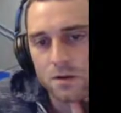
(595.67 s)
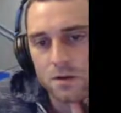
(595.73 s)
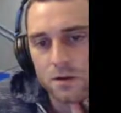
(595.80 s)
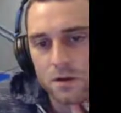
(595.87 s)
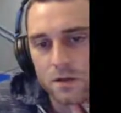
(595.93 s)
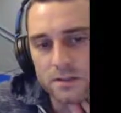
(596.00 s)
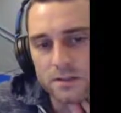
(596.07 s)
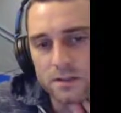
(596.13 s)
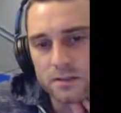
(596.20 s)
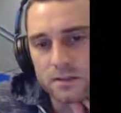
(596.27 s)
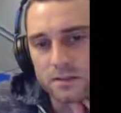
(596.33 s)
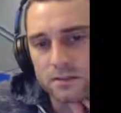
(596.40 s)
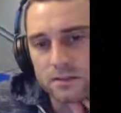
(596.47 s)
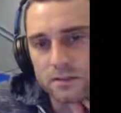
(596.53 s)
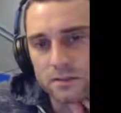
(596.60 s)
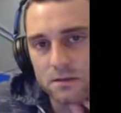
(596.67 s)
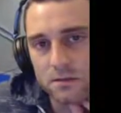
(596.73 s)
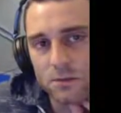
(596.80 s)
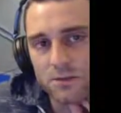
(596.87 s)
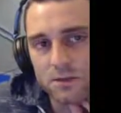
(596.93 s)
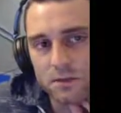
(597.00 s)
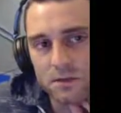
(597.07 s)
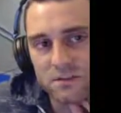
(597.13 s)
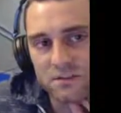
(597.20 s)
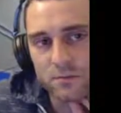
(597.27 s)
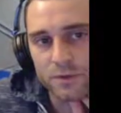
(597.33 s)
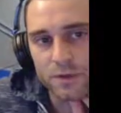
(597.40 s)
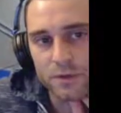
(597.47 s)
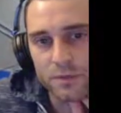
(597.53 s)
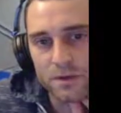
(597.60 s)
It sucks because the most aggressive
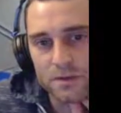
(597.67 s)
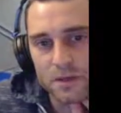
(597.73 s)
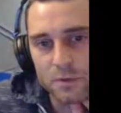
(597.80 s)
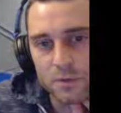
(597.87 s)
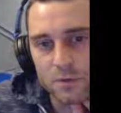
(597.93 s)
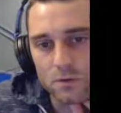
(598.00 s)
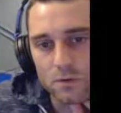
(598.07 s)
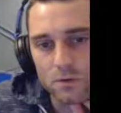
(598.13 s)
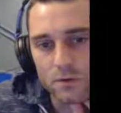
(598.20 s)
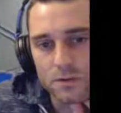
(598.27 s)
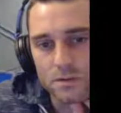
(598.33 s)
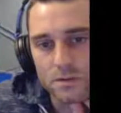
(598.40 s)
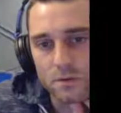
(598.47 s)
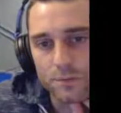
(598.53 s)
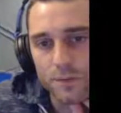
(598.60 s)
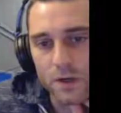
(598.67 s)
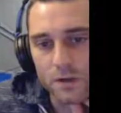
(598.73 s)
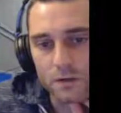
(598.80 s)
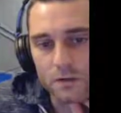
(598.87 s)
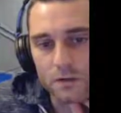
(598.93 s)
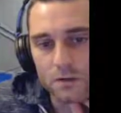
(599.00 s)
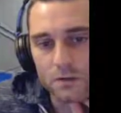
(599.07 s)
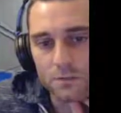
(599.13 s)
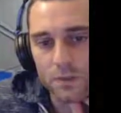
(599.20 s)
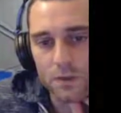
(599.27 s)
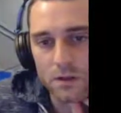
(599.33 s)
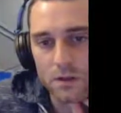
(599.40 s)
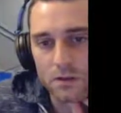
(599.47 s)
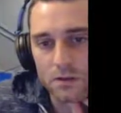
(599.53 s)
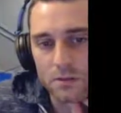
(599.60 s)
player at my table is the button, but
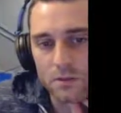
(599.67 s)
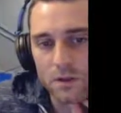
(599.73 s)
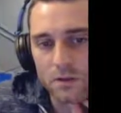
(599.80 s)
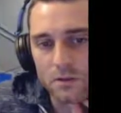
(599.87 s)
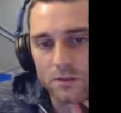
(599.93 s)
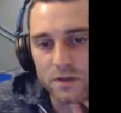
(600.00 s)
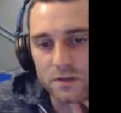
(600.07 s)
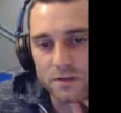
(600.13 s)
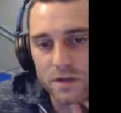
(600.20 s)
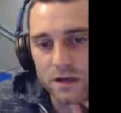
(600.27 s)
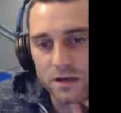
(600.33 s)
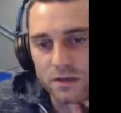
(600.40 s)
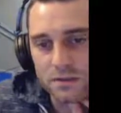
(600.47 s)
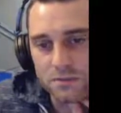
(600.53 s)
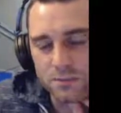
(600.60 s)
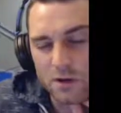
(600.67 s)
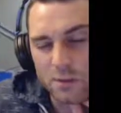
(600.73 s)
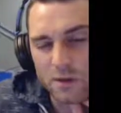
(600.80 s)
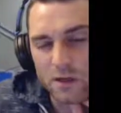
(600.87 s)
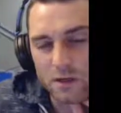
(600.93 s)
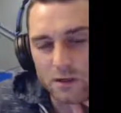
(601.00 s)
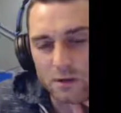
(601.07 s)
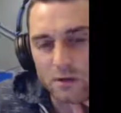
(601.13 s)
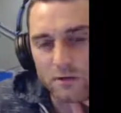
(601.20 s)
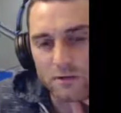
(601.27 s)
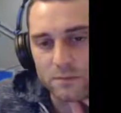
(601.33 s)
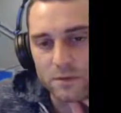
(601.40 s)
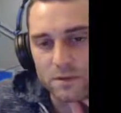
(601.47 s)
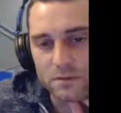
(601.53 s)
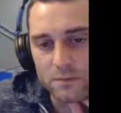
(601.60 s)
luckily being the big stack, he's probably not going to go after
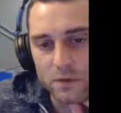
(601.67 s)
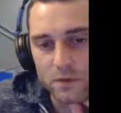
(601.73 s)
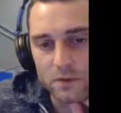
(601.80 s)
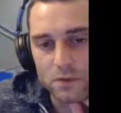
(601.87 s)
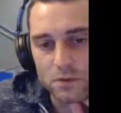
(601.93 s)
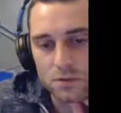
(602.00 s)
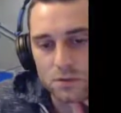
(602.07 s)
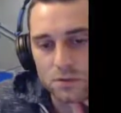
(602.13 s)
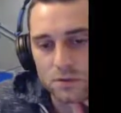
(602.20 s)
me as much.